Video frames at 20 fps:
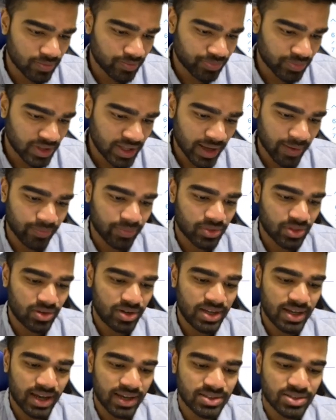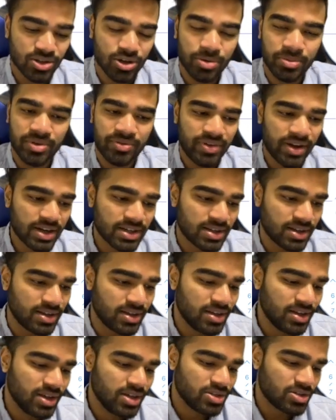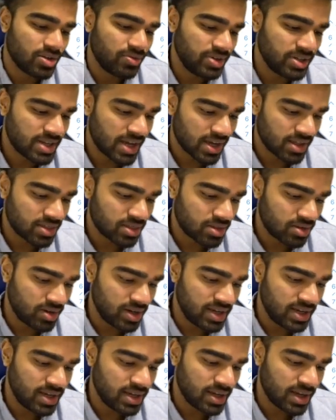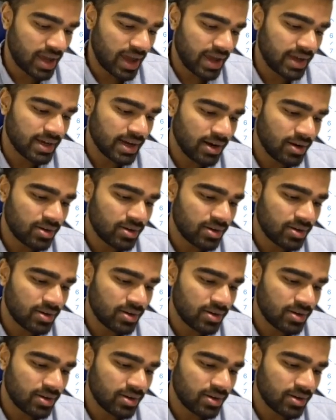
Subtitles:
Yeah, 3a is a common factor. So if you take 3a out,